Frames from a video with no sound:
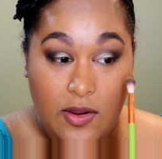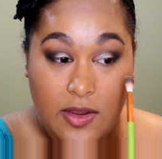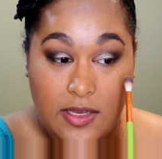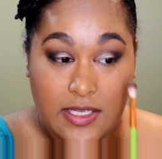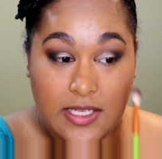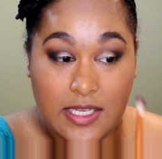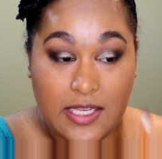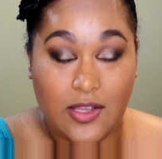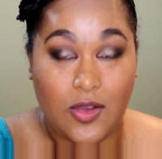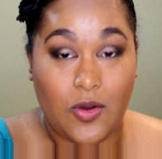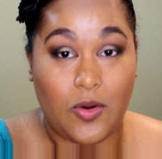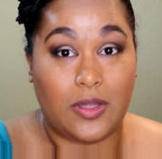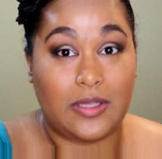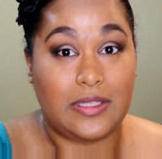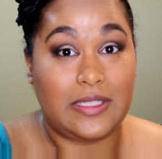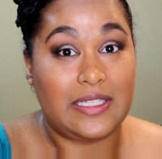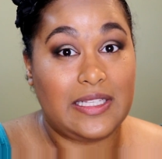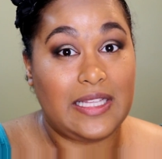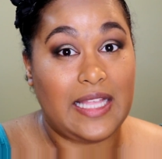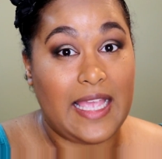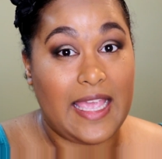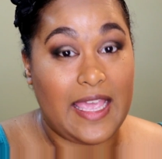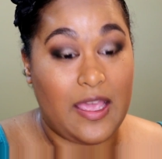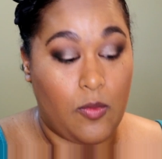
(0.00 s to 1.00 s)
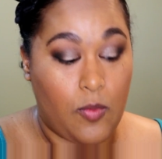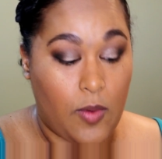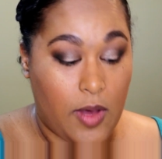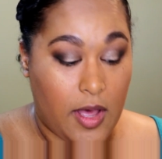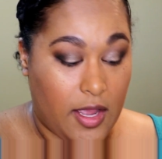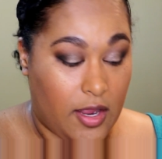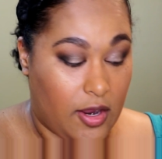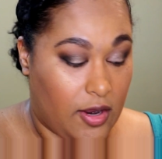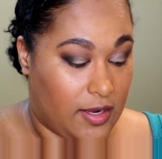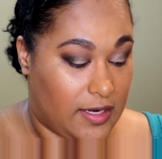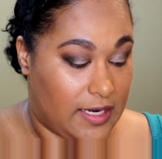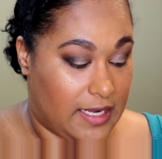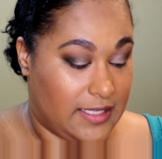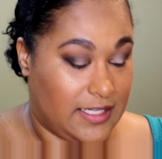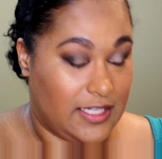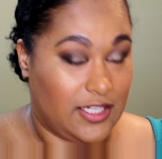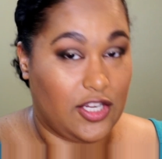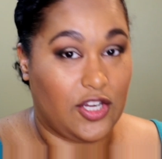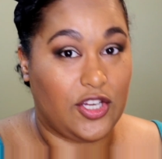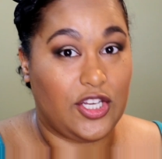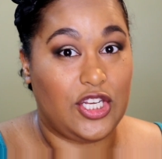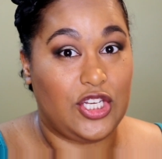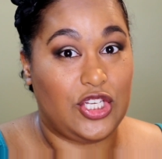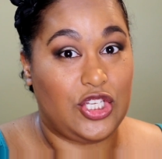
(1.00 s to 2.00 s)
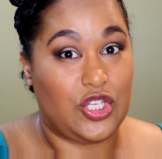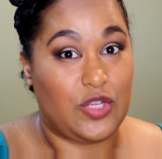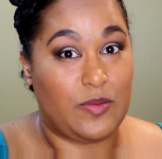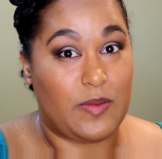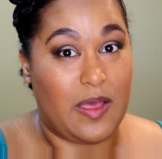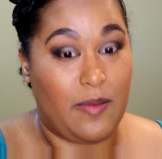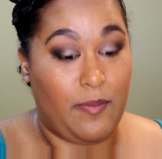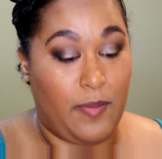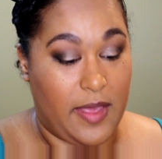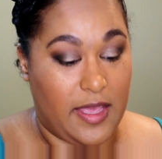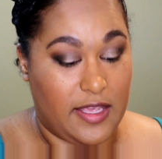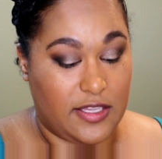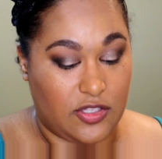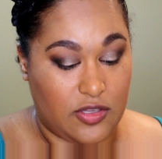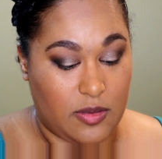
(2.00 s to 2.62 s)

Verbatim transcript: it did go a little haywire, and I did already do my base.